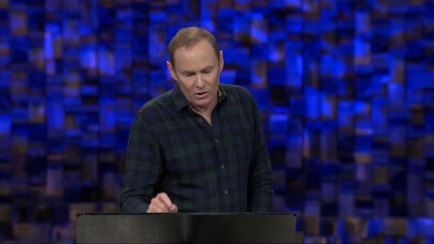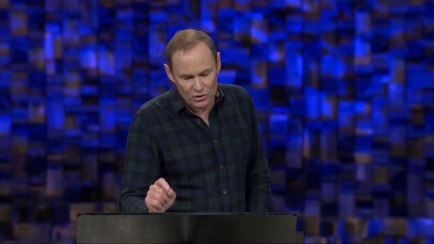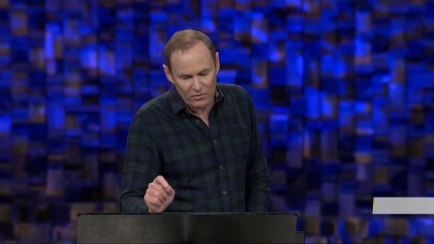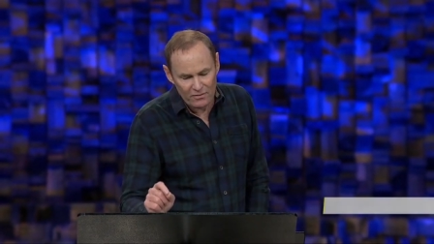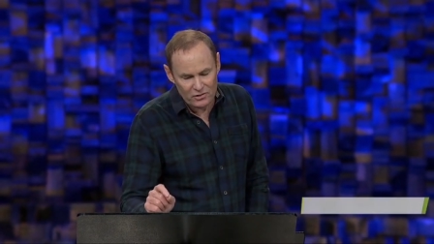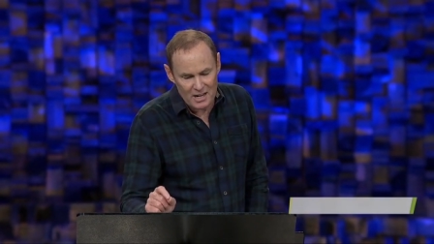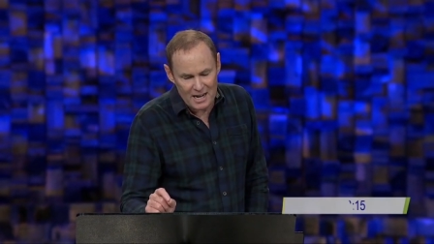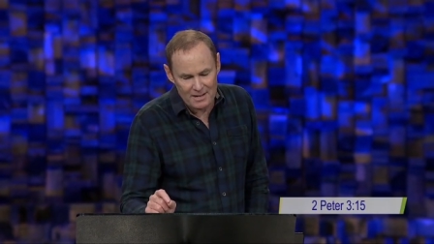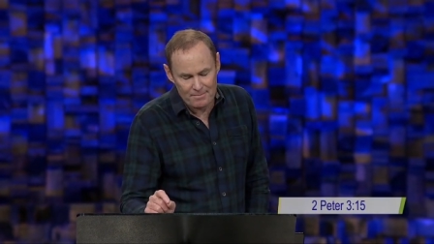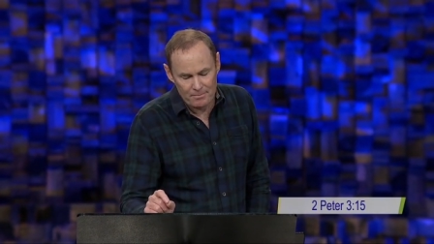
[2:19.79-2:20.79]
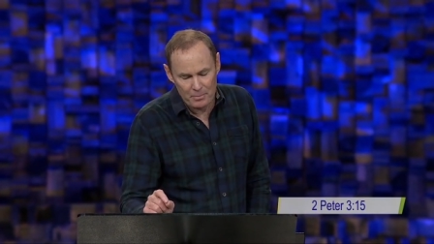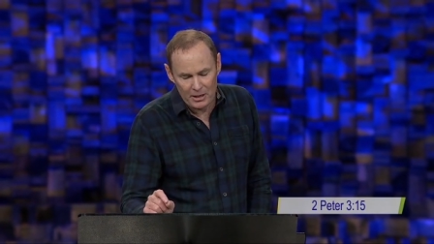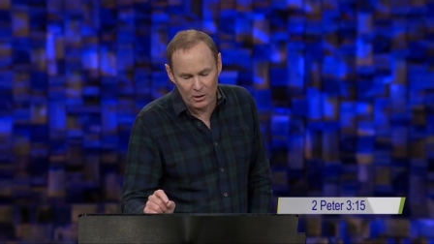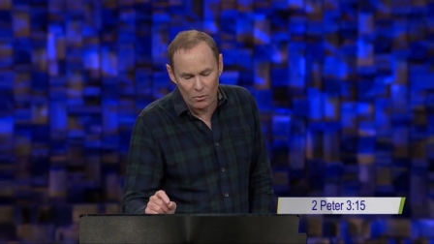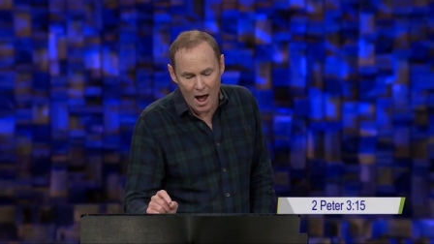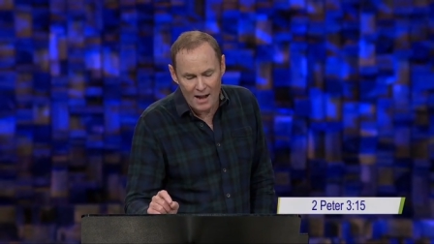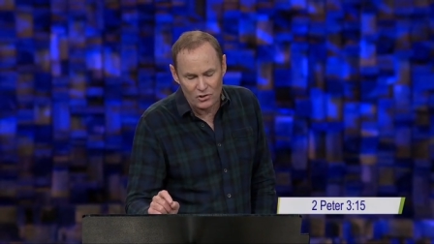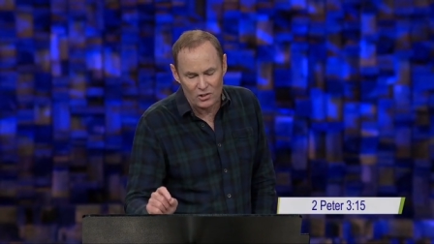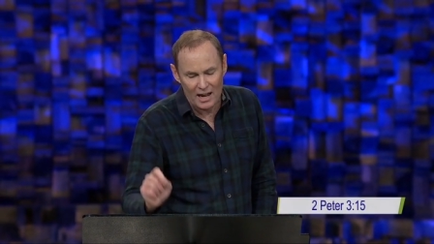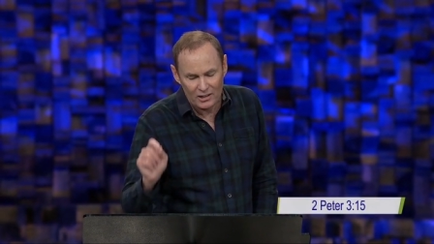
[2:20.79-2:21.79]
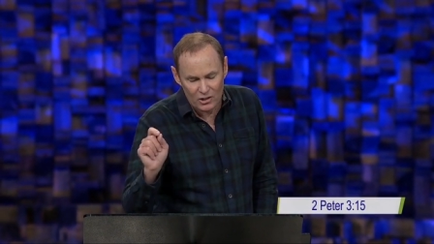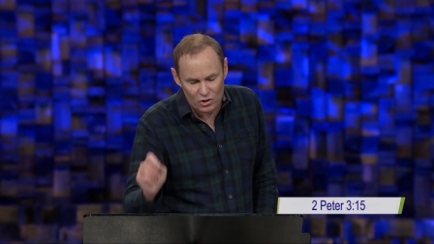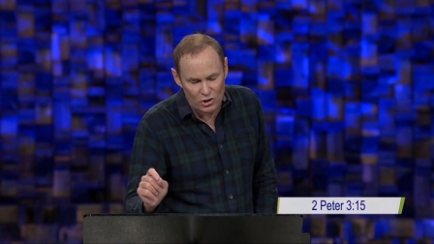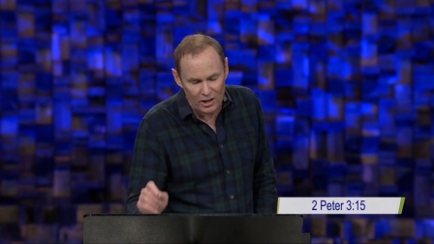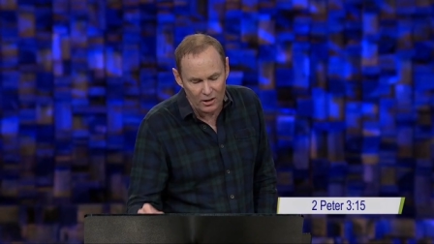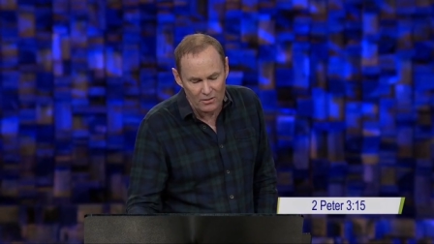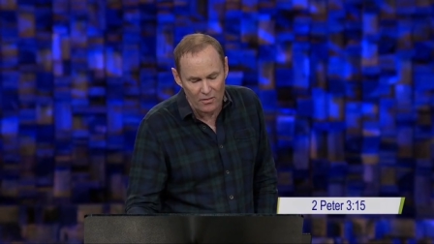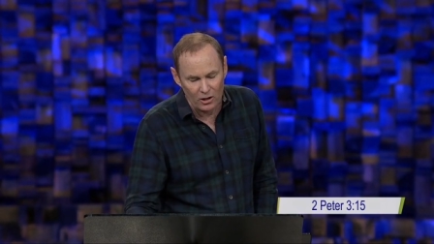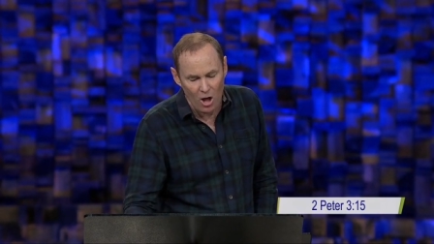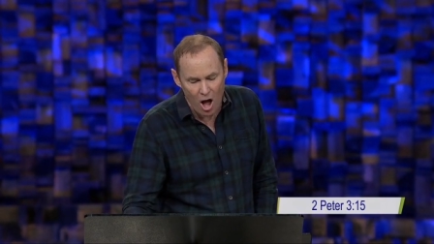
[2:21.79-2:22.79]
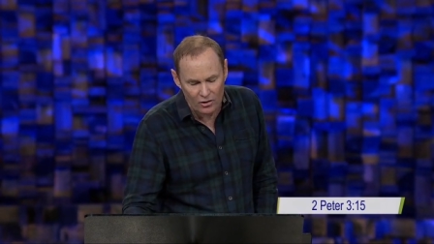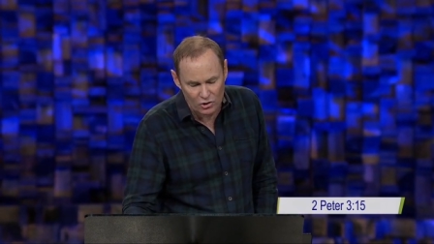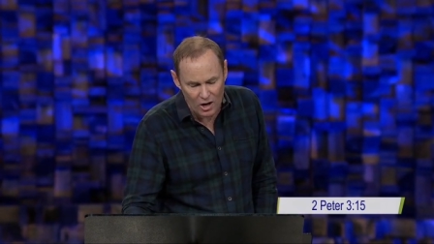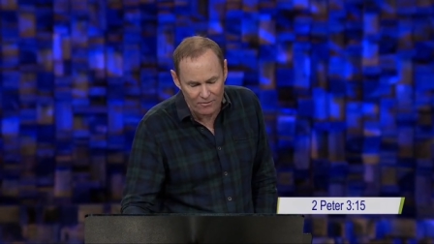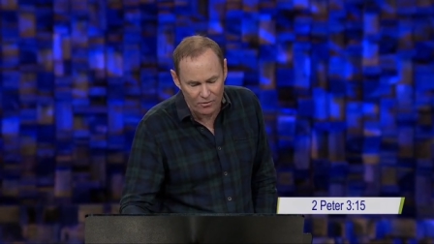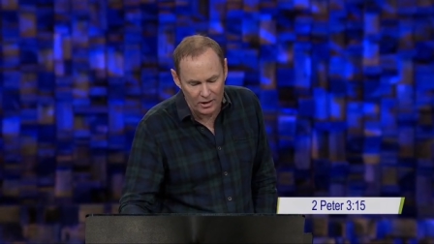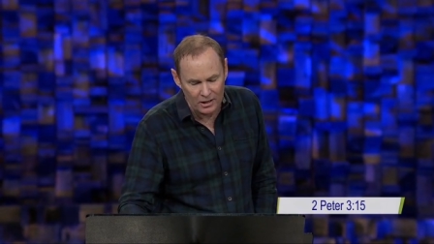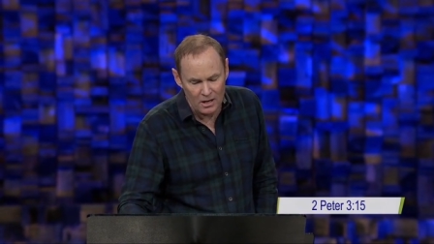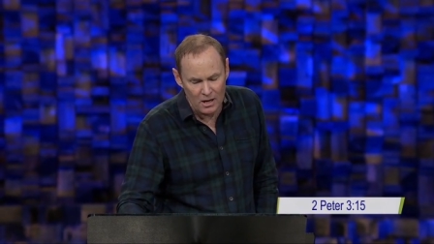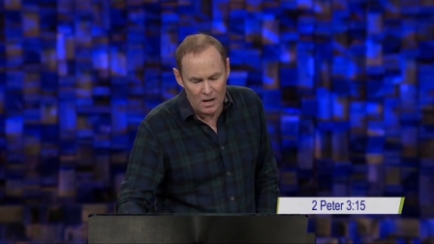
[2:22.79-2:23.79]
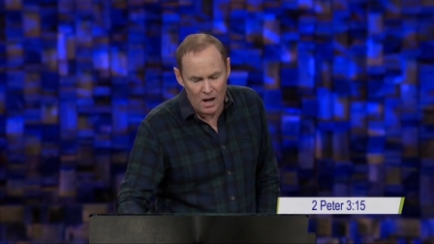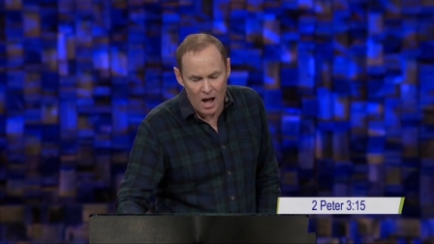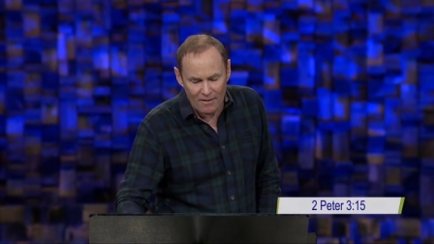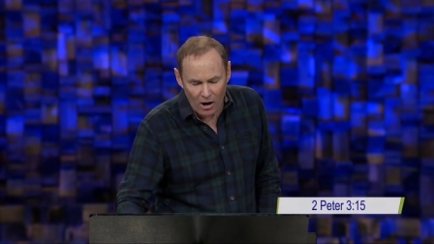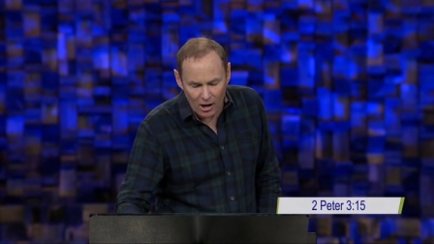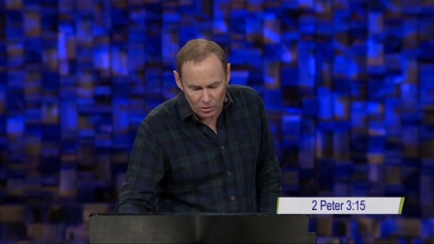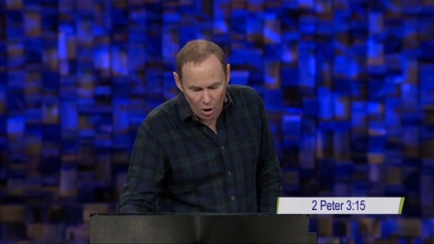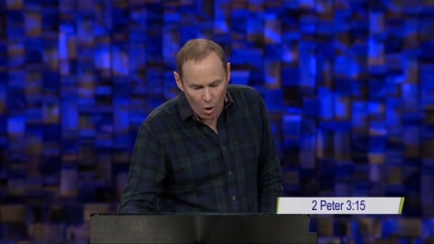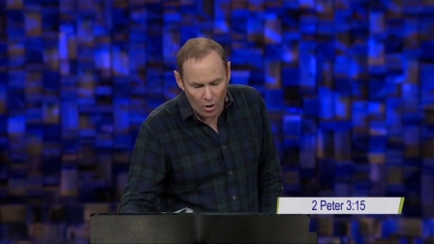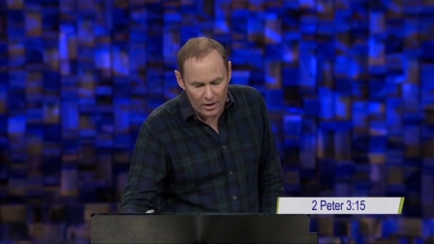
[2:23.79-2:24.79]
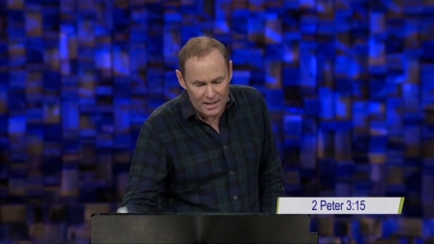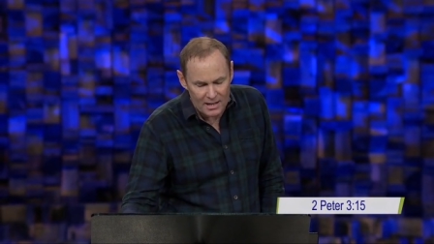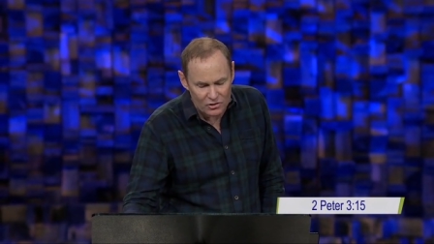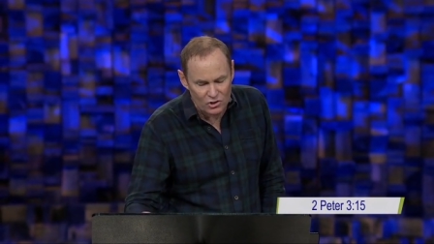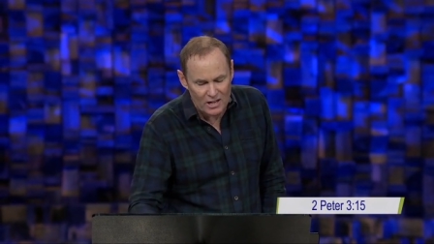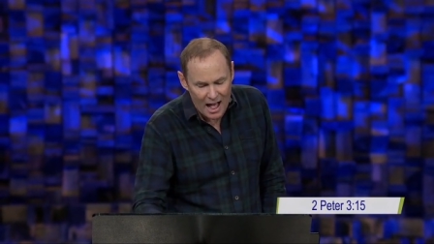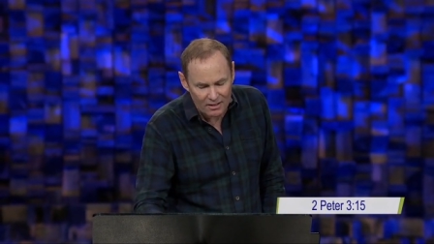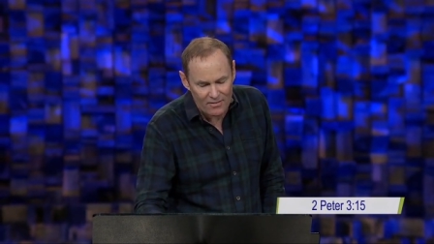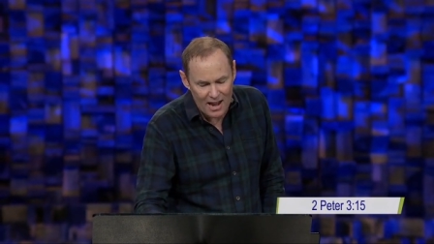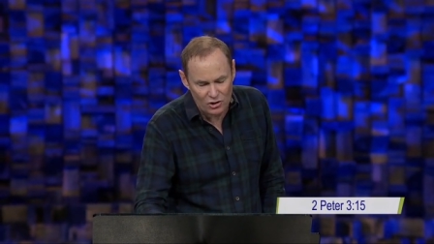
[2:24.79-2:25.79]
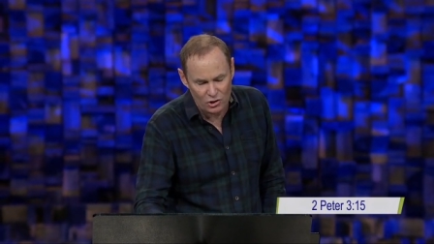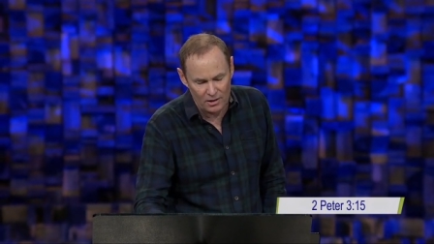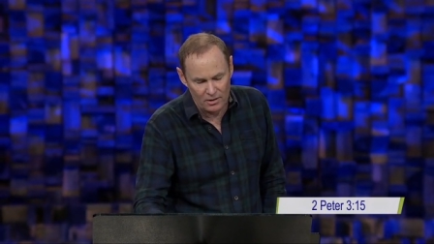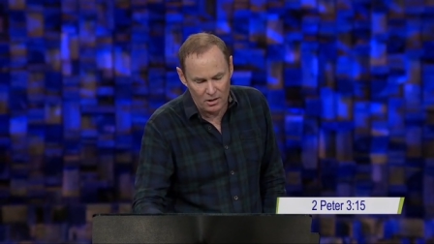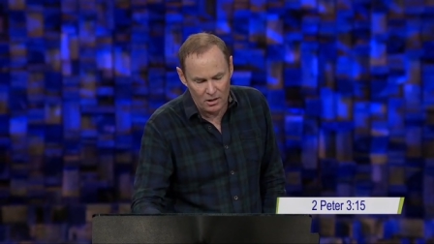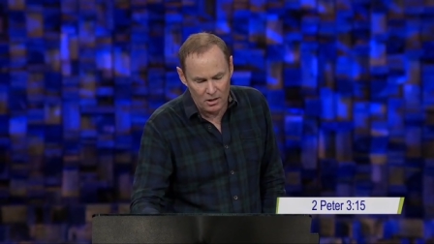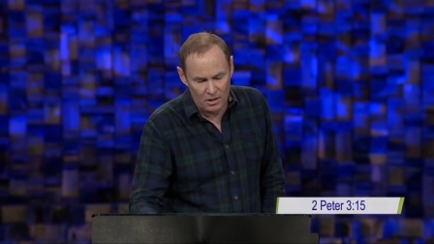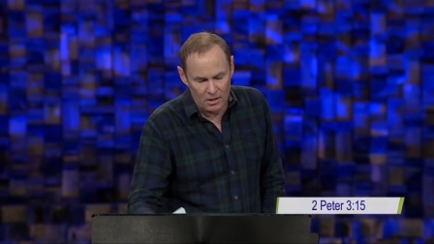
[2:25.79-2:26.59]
verse 15, Peter writes, "And consider that the long-suffering of our Lord is salvation,